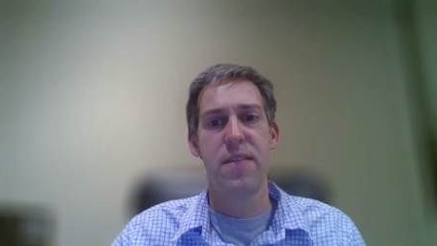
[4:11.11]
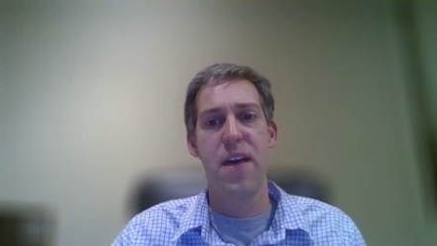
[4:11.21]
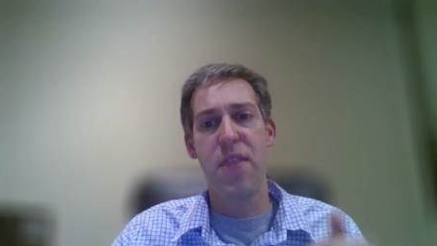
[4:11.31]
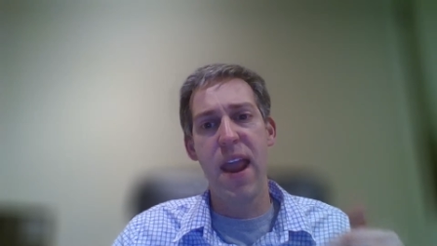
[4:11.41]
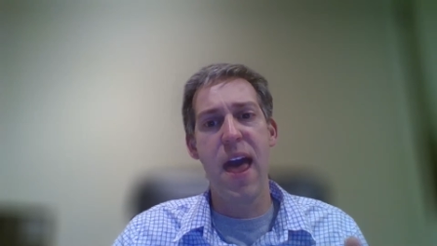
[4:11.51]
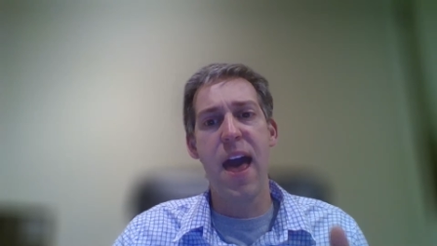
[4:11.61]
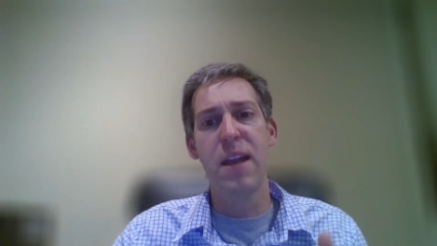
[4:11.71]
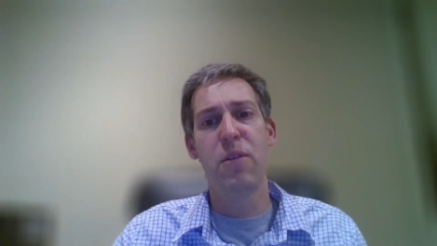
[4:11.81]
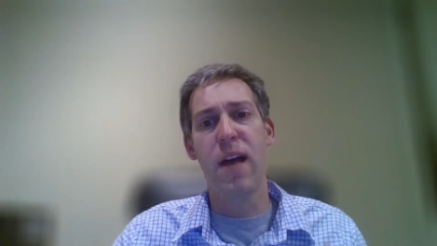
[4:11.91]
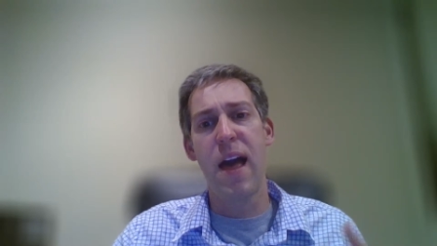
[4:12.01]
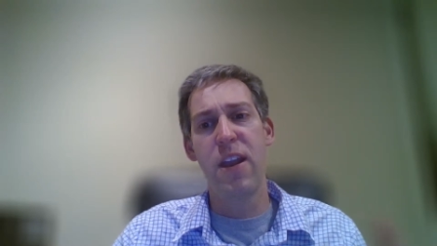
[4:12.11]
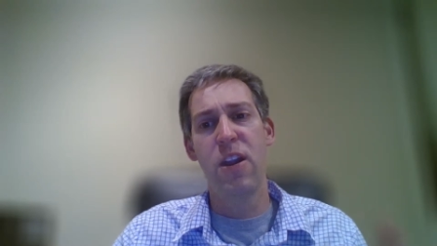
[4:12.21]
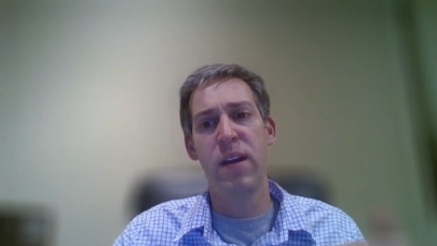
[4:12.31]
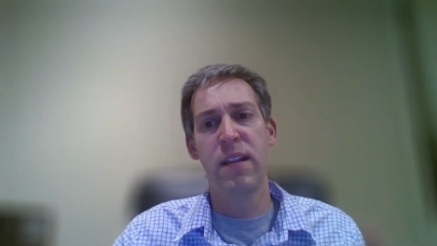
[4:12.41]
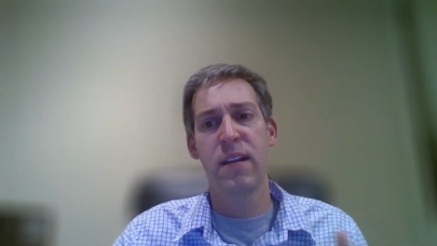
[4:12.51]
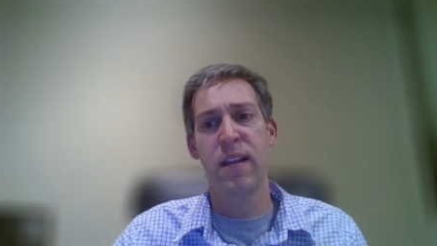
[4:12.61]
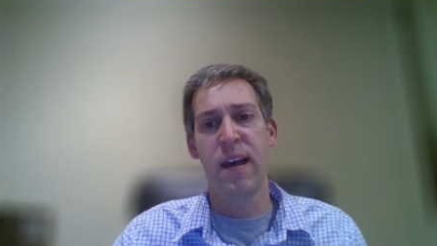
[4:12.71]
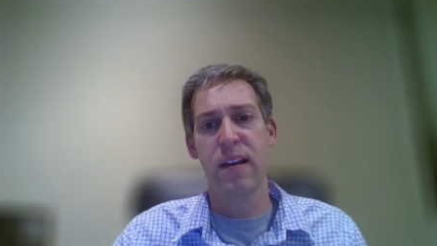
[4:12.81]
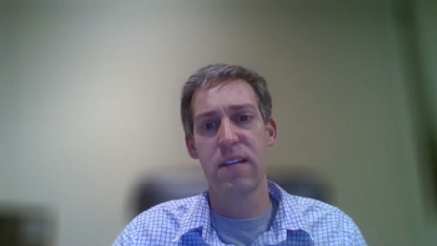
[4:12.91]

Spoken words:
That animal had no intellect.